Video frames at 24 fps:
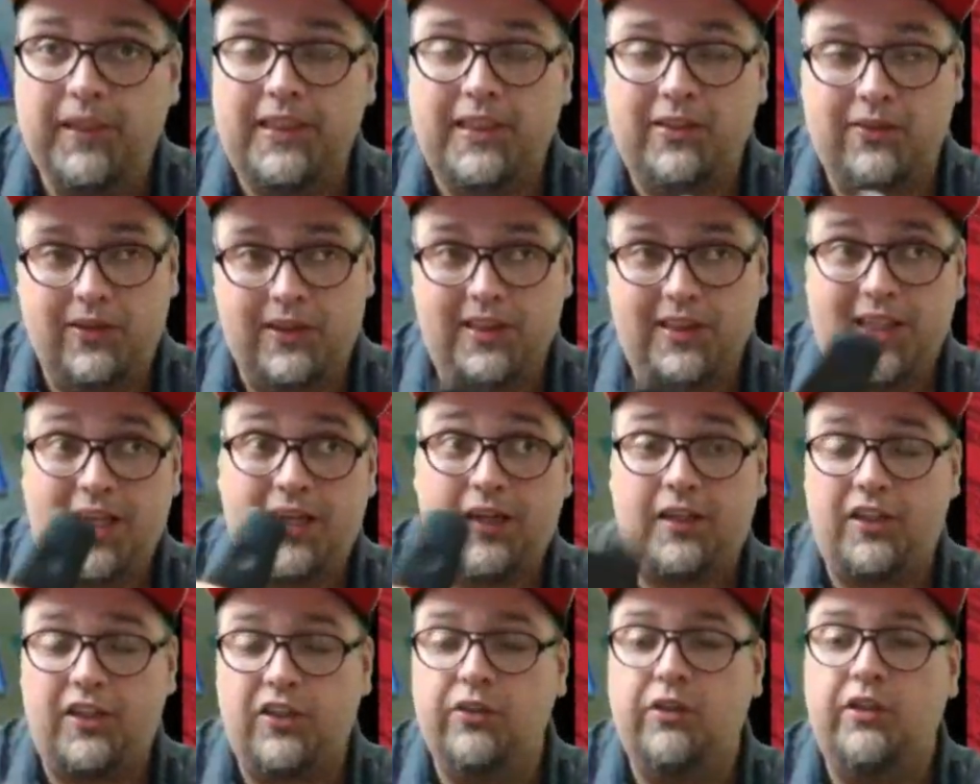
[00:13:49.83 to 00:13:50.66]
so it's not a
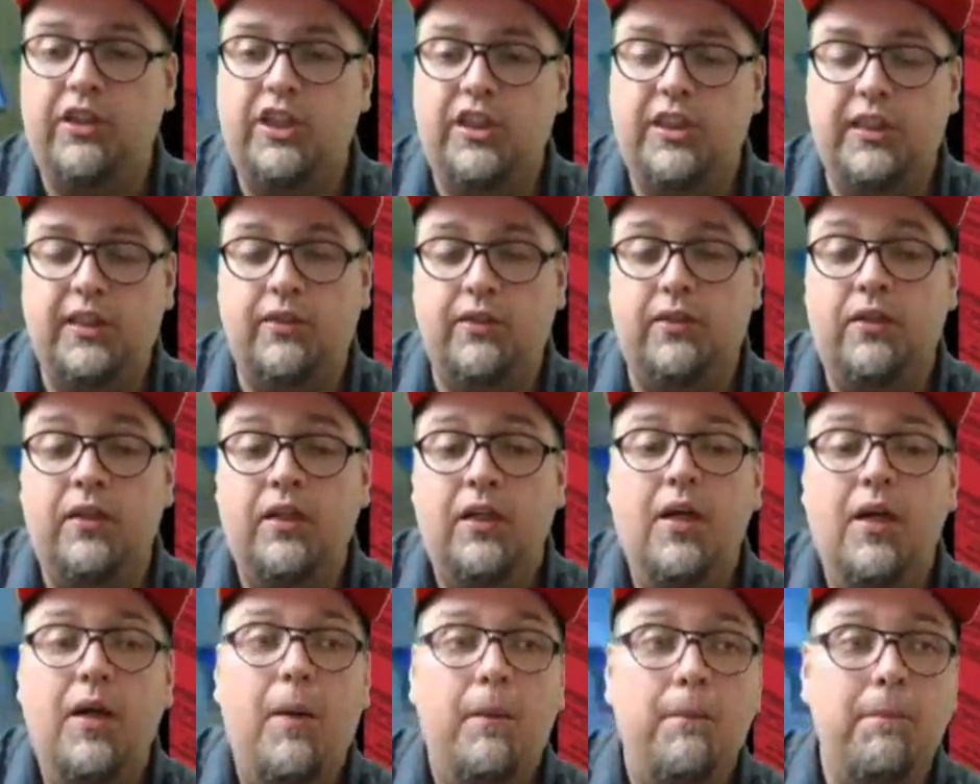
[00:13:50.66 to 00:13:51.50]
huge deal.
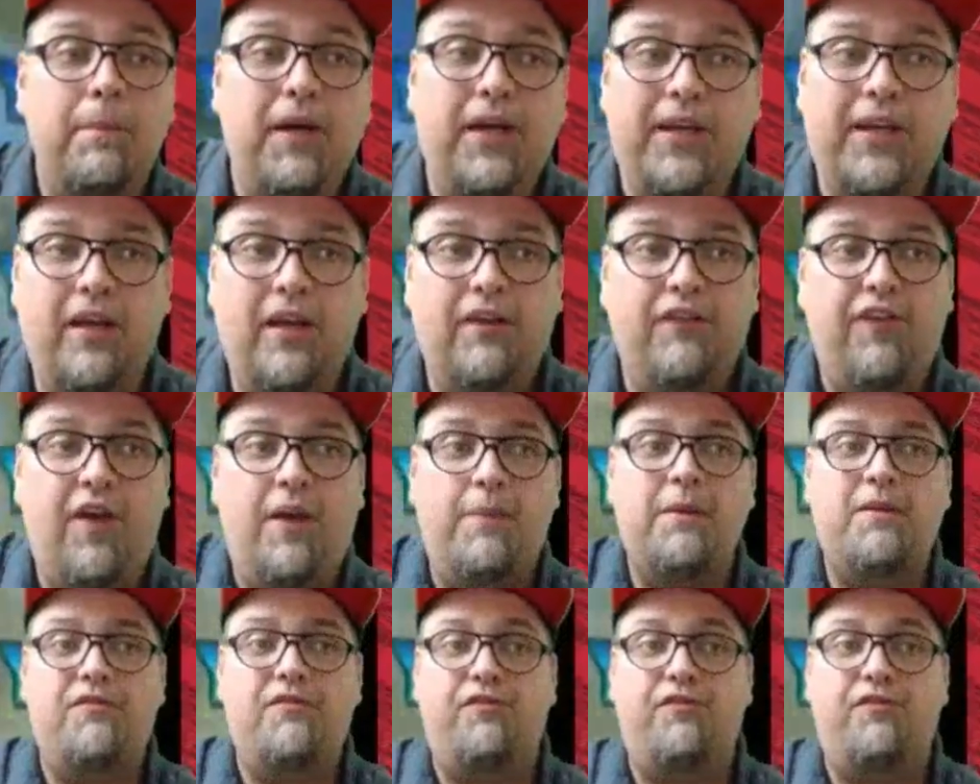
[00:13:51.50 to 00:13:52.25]
But if I'm in